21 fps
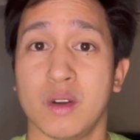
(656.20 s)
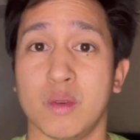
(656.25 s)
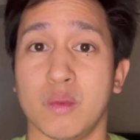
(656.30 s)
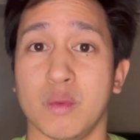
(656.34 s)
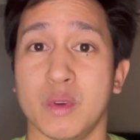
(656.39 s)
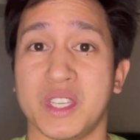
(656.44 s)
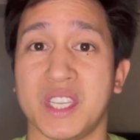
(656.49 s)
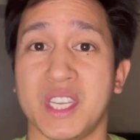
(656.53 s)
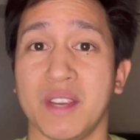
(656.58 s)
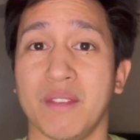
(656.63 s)

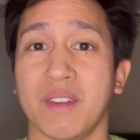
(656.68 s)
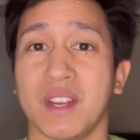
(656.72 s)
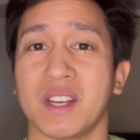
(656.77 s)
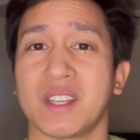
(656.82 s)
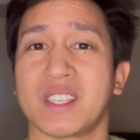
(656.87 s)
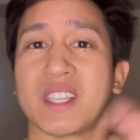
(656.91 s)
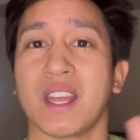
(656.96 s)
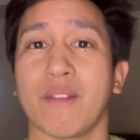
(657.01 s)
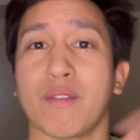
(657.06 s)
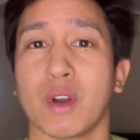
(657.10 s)
receiving
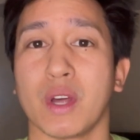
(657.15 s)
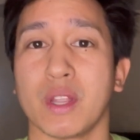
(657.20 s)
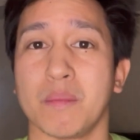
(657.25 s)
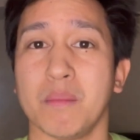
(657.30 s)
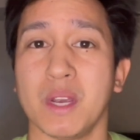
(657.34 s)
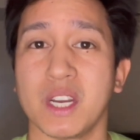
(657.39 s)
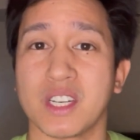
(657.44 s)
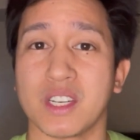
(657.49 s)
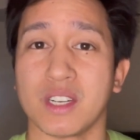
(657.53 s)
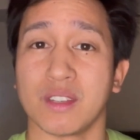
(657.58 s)
several
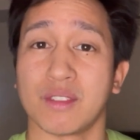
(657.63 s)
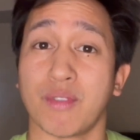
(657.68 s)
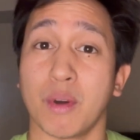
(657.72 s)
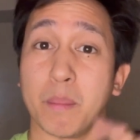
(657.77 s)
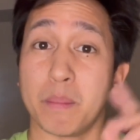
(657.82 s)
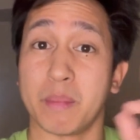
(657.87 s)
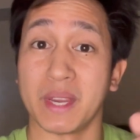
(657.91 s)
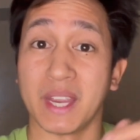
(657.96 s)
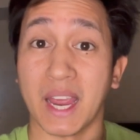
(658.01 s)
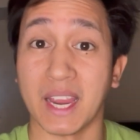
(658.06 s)
admissions
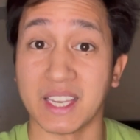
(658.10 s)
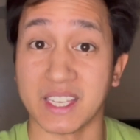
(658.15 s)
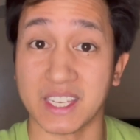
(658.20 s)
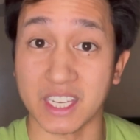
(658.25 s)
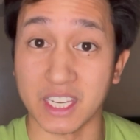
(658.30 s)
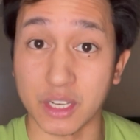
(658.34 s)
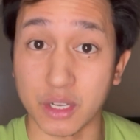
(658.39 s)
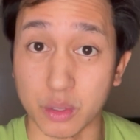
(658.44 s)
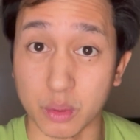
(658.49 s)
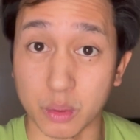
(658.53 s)
from
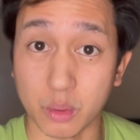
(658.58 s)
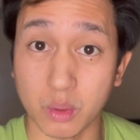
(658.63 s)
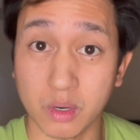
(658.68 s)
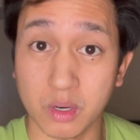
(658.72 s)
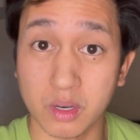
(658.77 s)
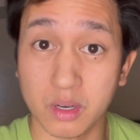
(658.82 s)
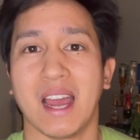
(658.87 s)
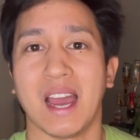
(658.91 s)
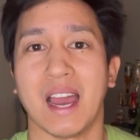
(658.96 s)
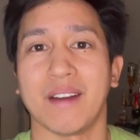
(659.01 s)
PACU,
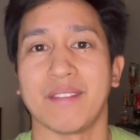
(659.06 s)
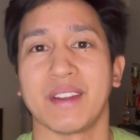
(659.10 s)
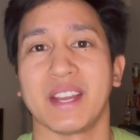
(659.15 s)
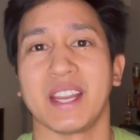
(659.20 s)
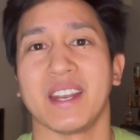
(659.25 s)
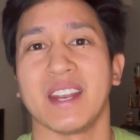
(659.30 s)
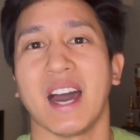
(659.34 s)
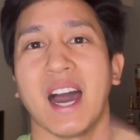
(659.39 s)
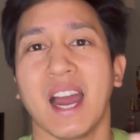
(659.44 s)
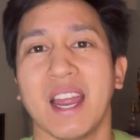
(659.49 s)
having
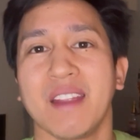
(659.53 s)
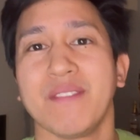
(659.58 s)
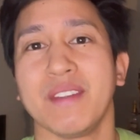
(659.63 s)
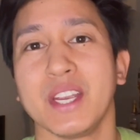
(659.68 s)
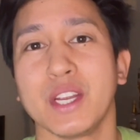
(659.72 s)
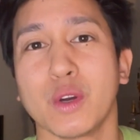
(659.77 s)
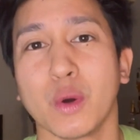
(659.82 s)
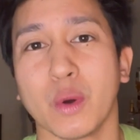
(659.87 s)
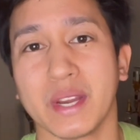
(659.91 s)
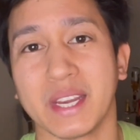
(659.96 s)
an
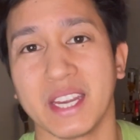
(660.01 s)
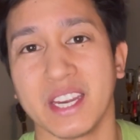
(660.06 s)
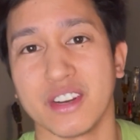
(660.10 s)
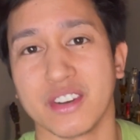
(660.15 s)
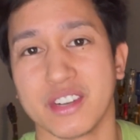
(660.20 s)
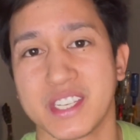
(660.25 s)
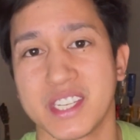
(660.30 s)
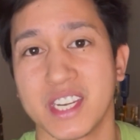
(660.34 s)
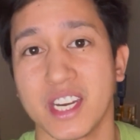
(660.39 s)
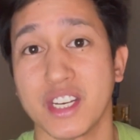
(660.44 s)
IV going
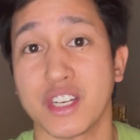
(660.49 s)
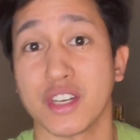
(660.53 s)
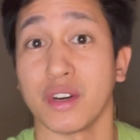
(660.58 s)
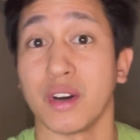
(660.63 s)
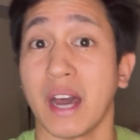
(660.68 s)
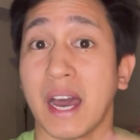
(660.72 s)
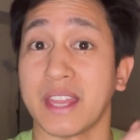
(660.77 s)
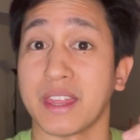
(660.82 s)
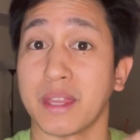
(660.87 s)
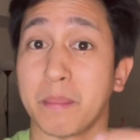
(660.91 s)

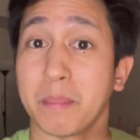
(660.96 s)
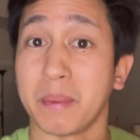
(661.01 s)
interstitial at the